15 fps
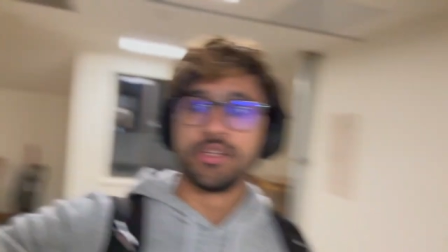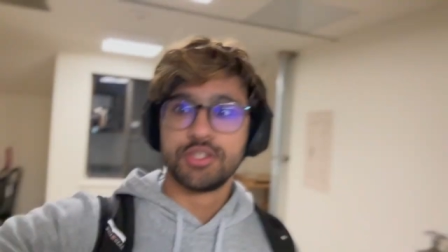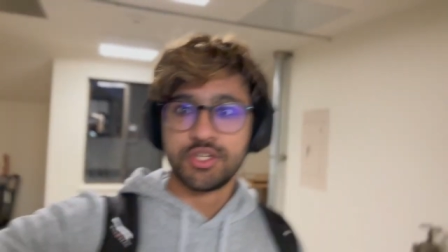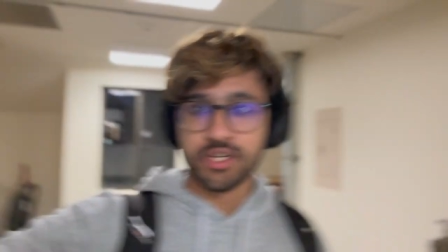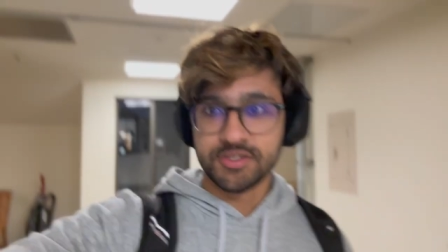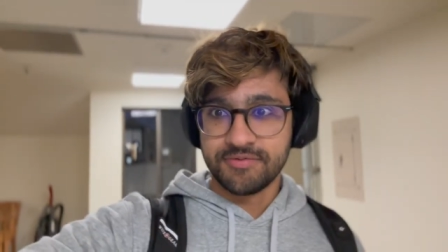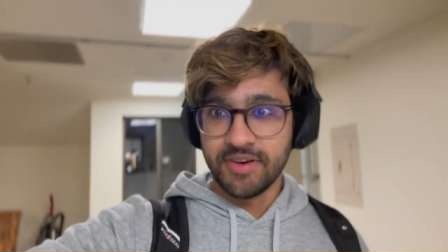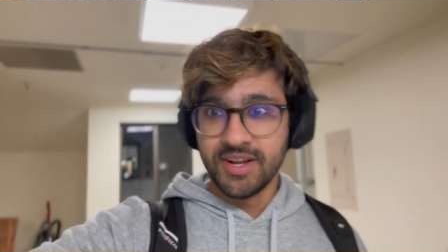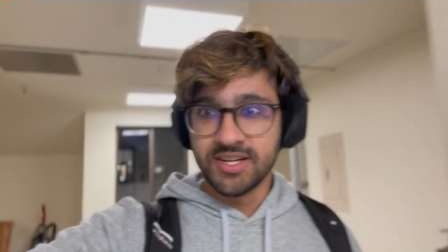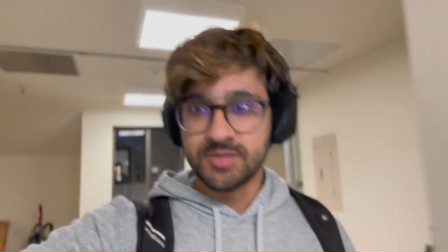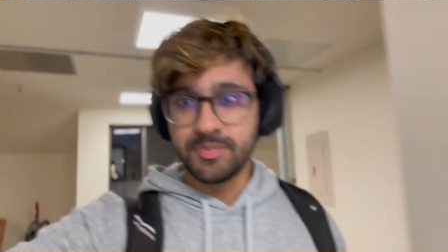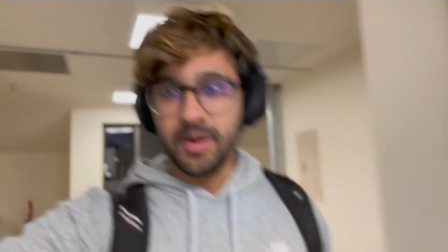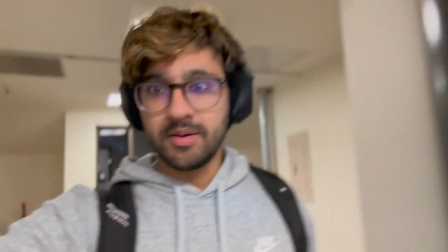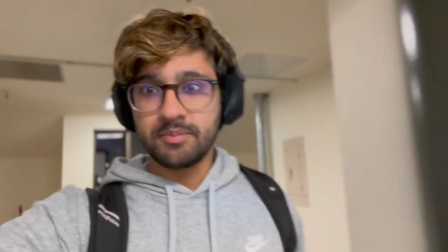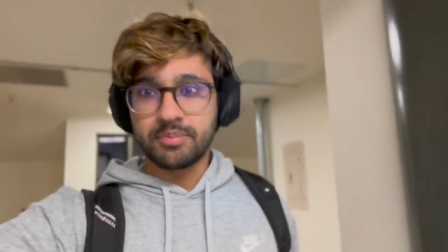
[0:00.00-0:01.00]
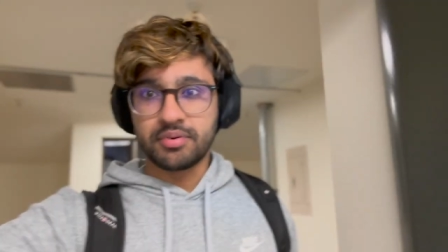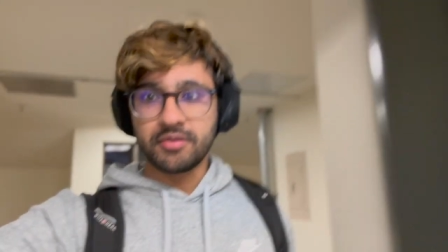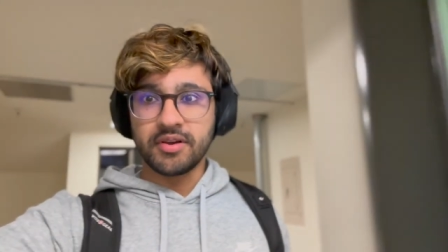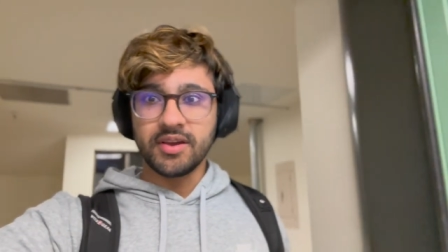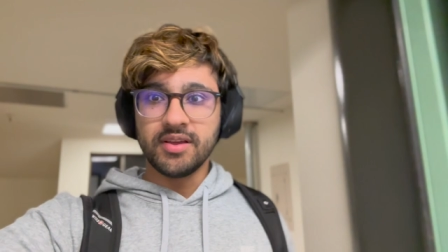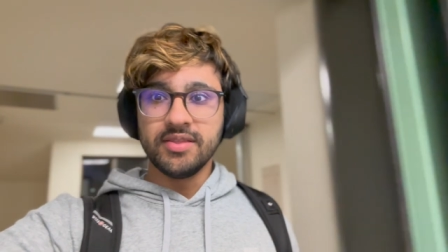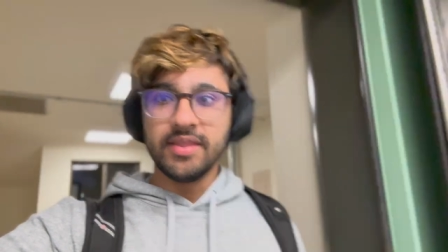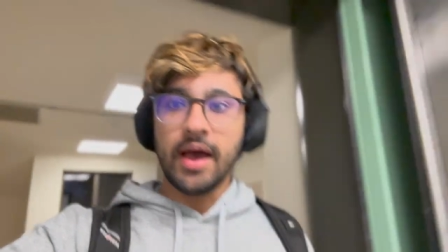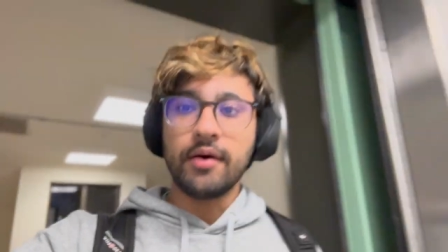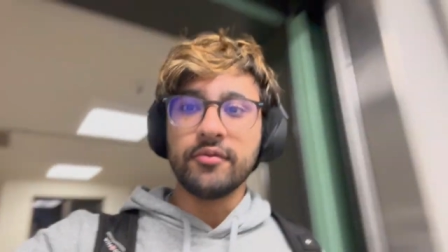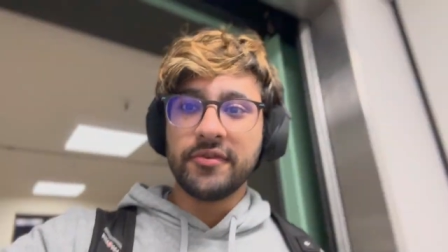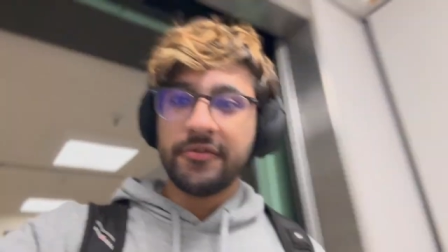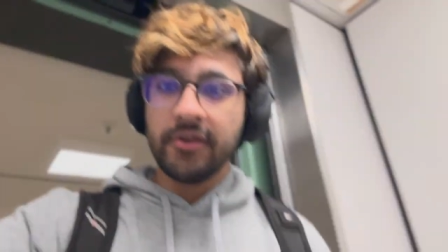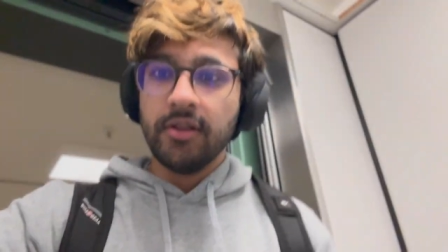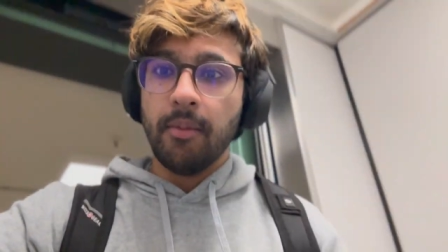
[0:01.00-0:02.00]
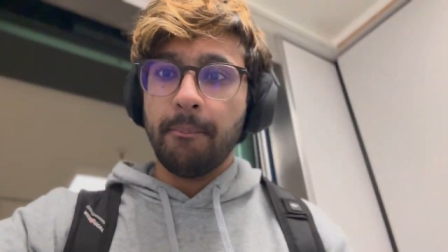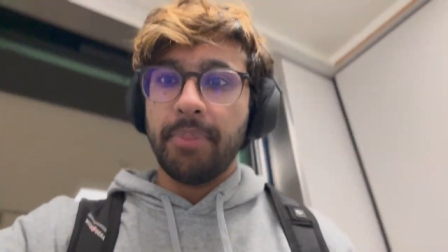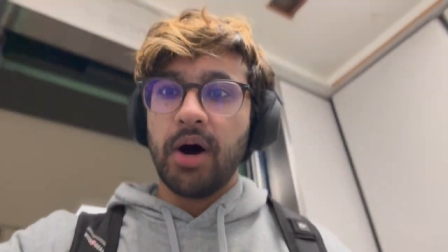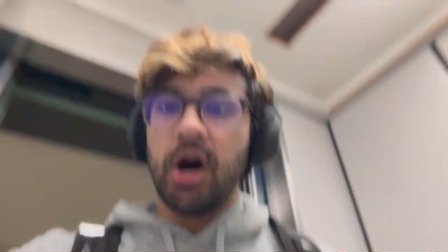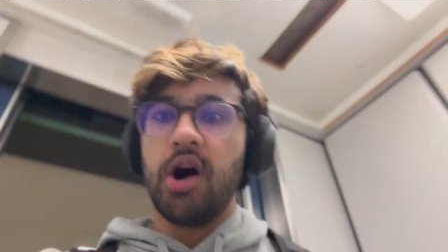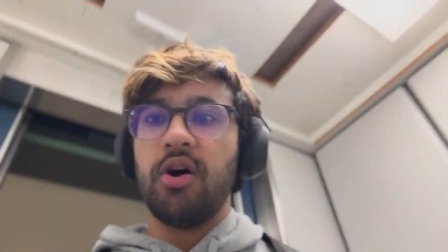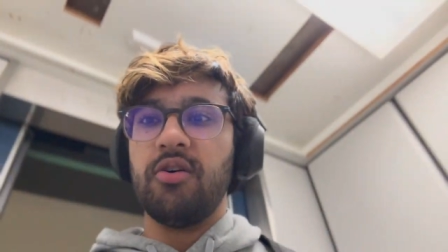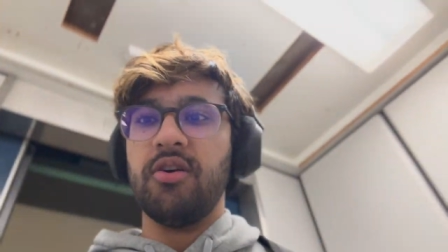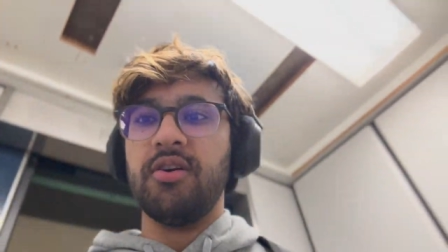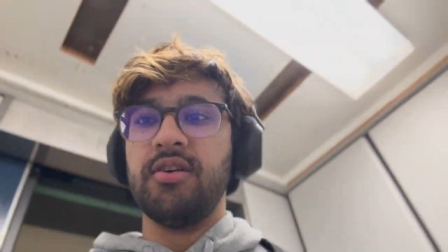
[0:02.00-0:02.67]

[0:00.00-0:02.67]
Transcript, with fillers: Just finished my pre, now we've been a ball.